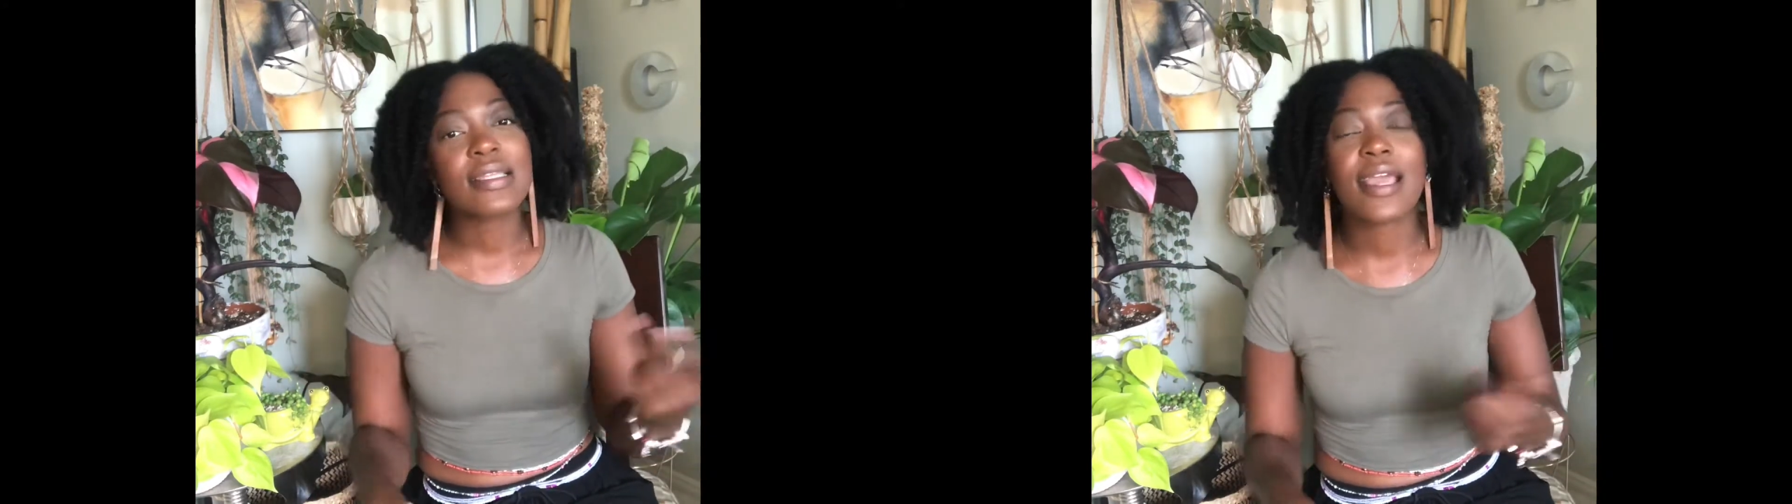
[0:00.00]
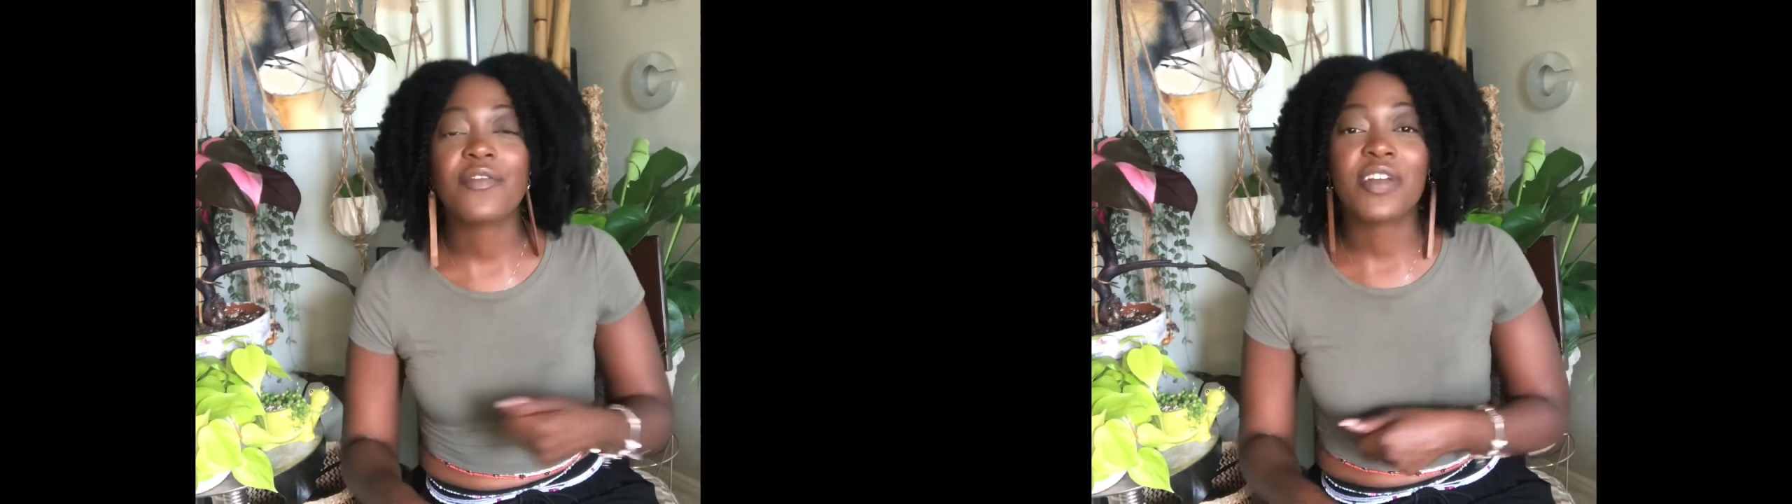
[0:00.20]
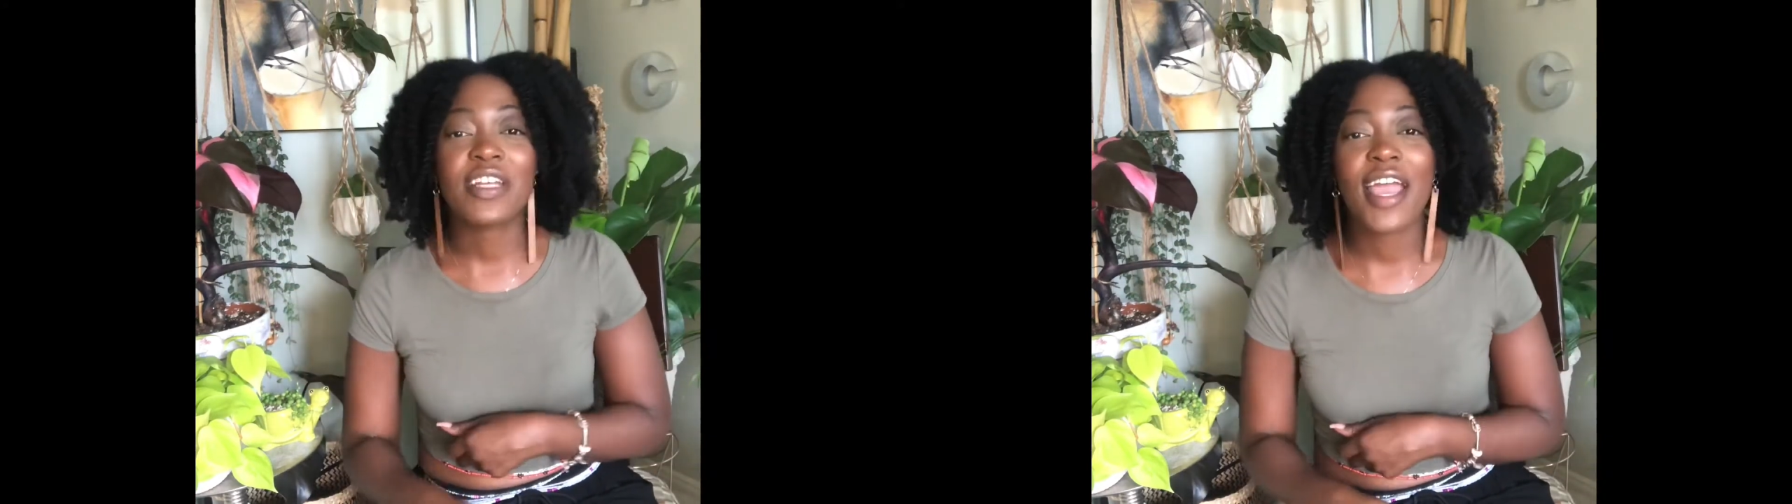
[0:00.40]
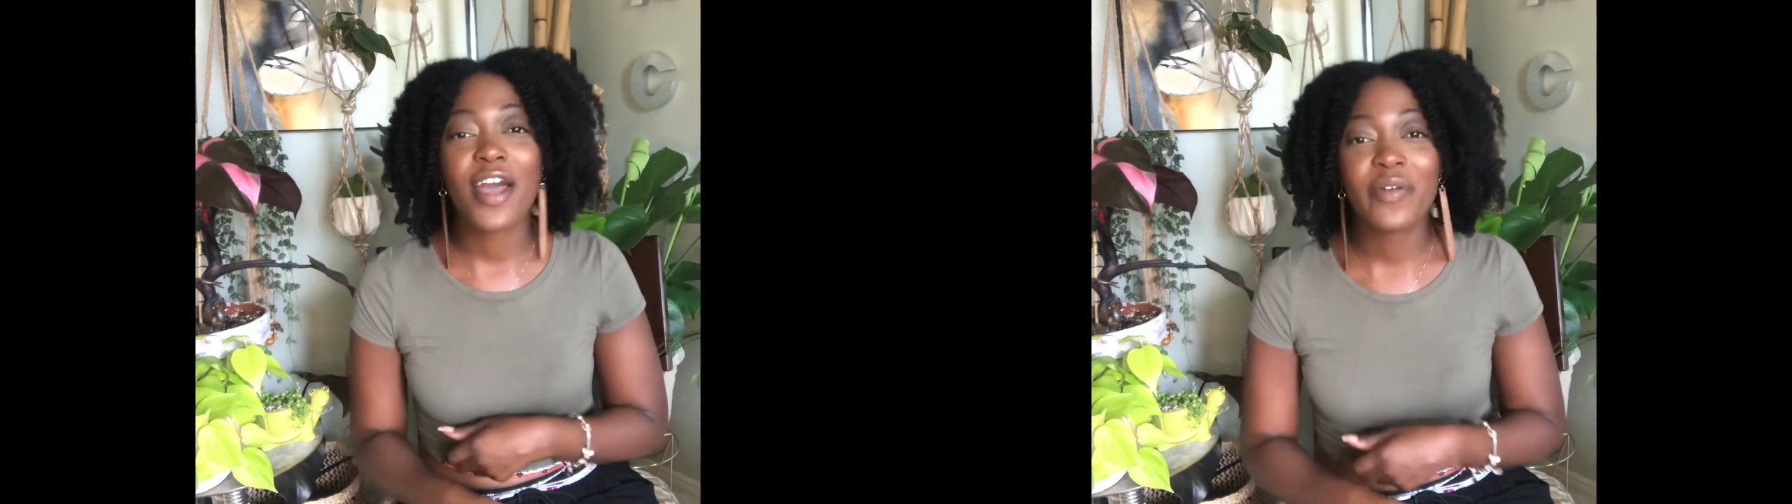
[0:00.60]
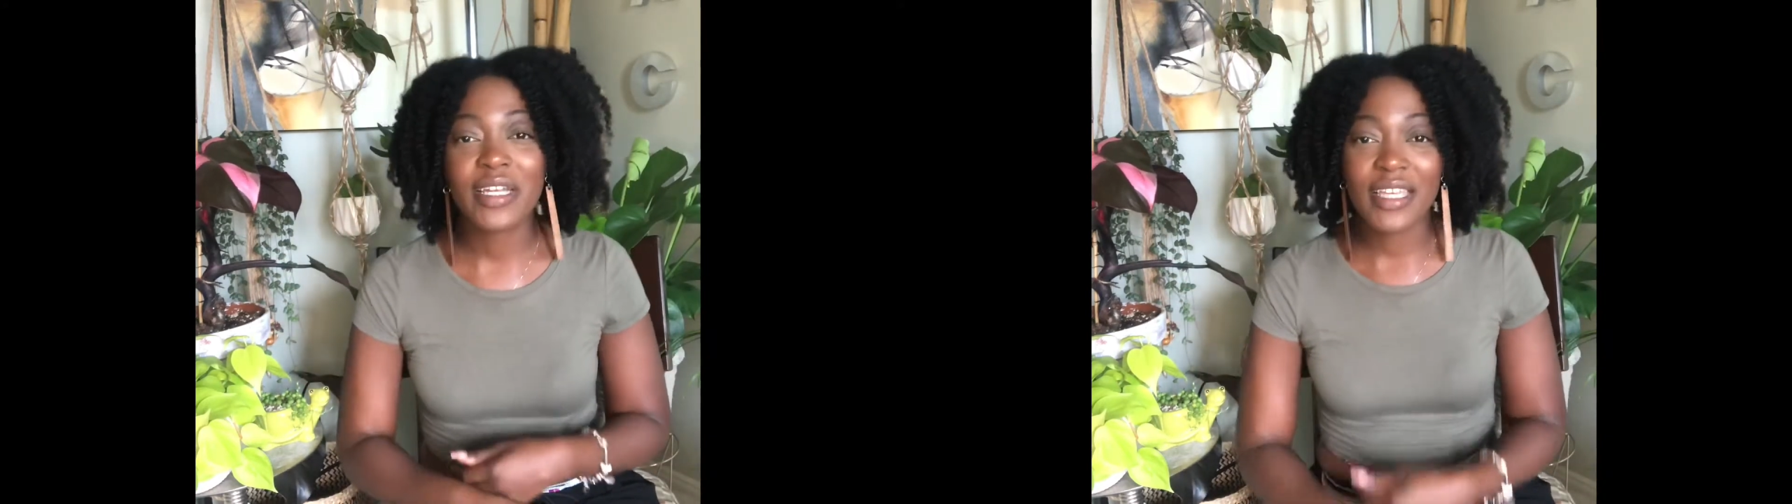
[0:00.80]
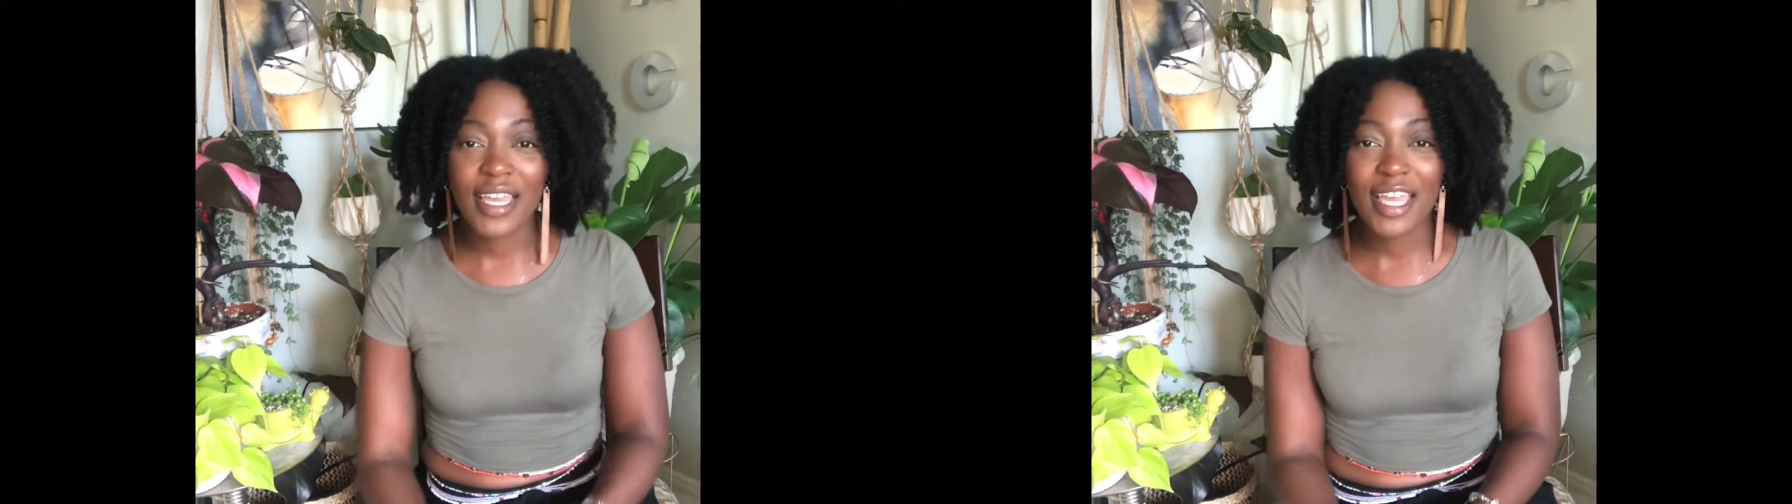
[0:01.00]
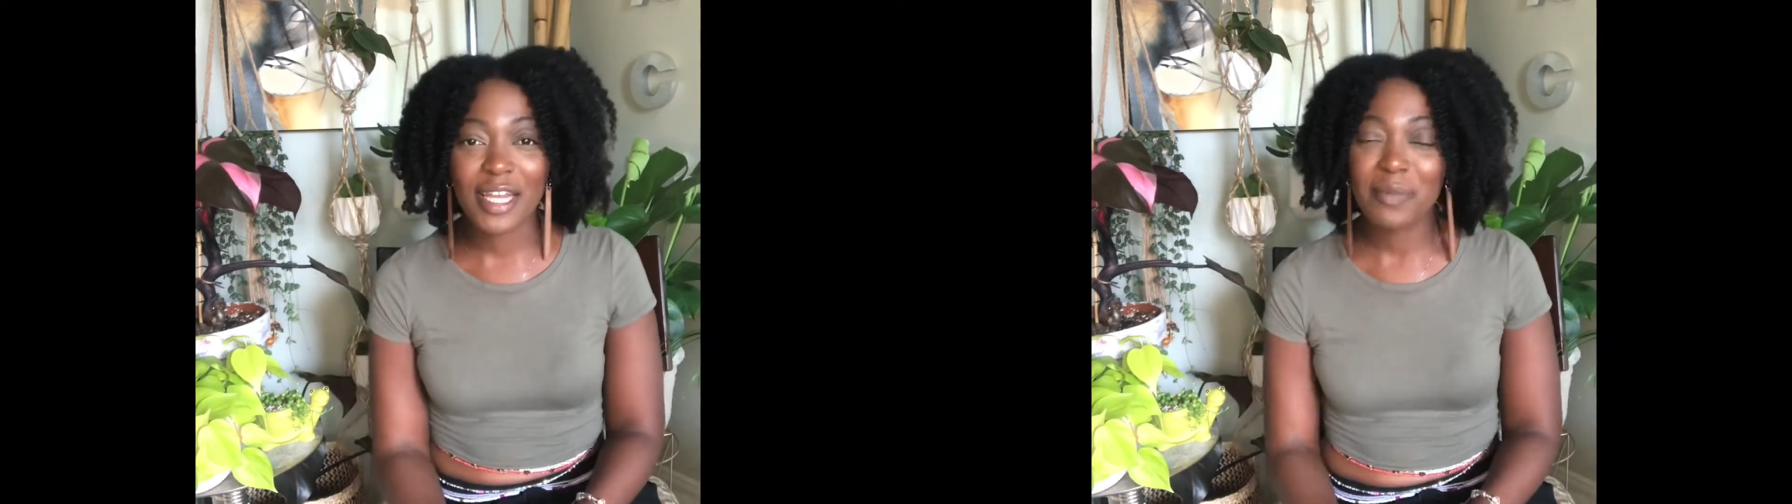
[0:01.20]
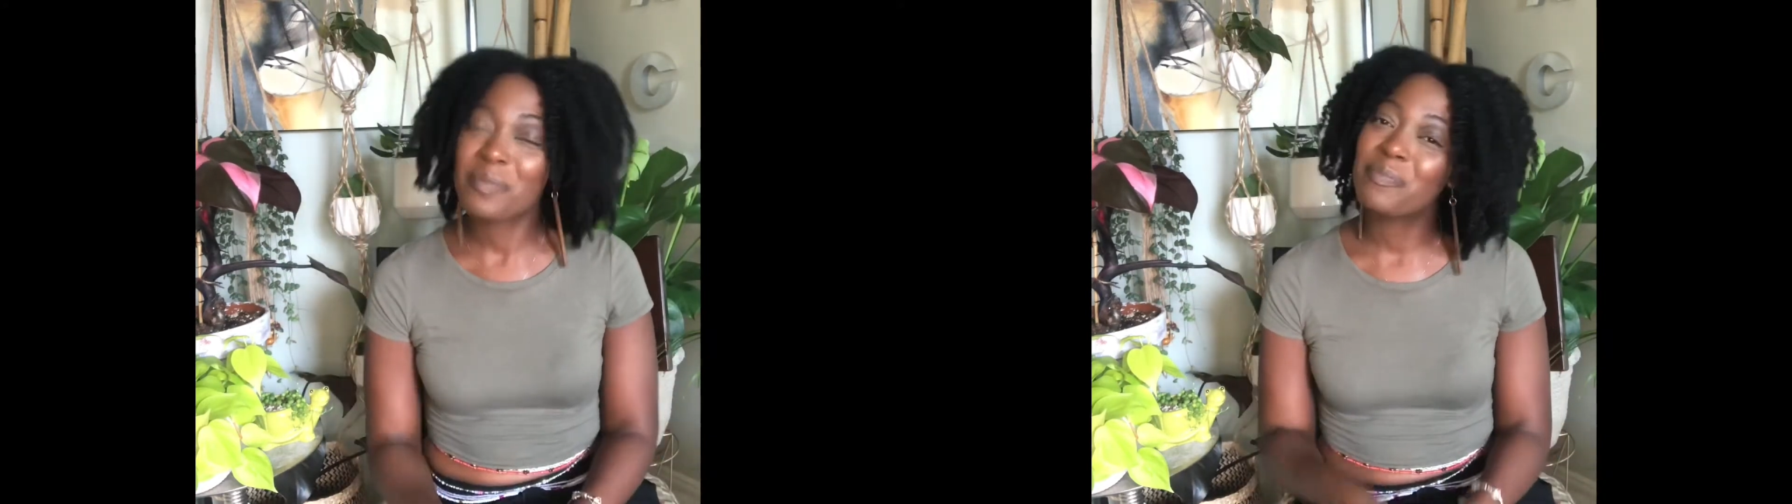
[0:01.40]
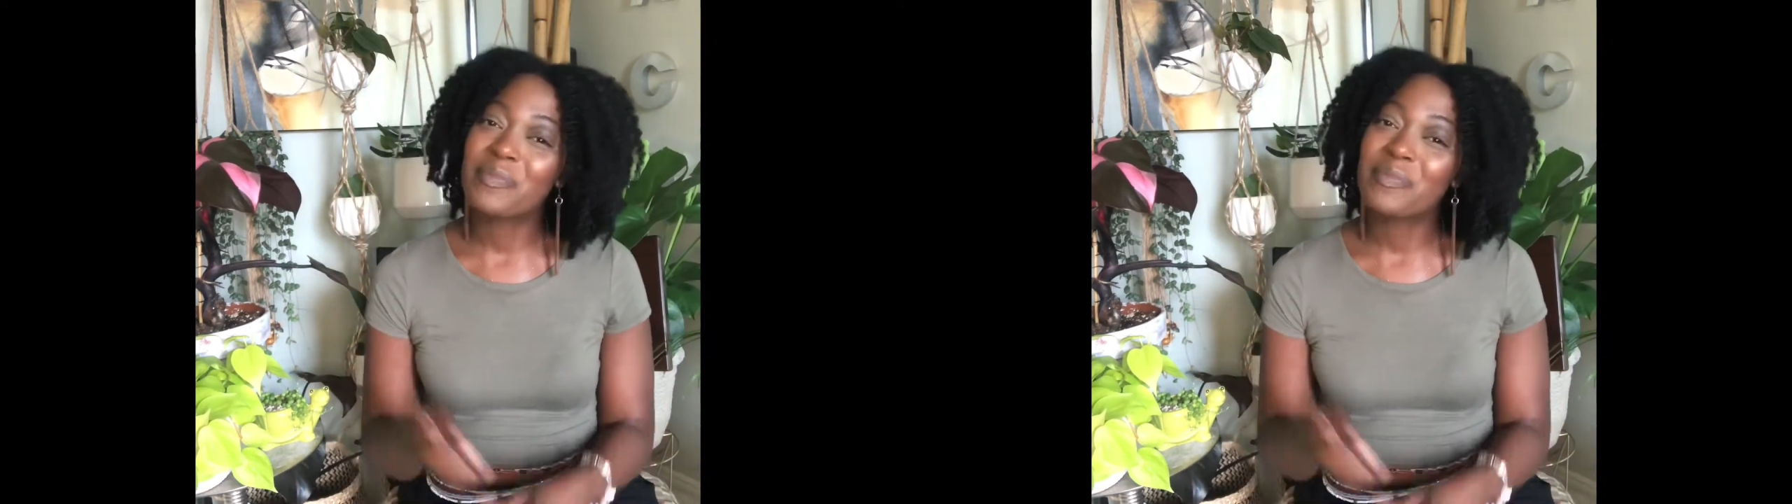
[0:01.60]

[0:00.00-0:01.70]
every now and again.